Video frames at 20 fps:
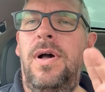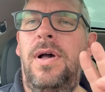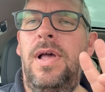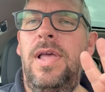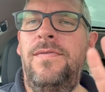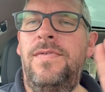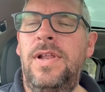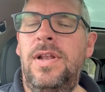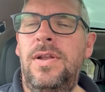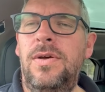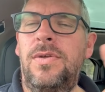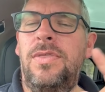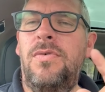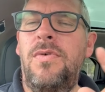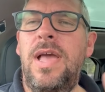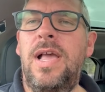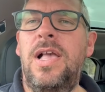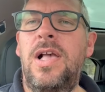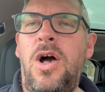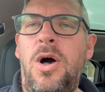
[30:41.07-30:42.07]
look through
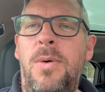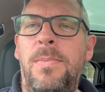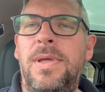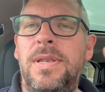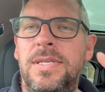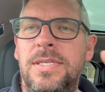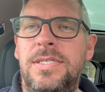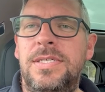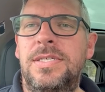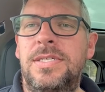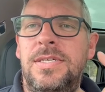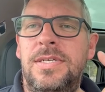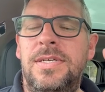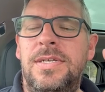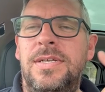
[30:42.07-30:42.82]
our comments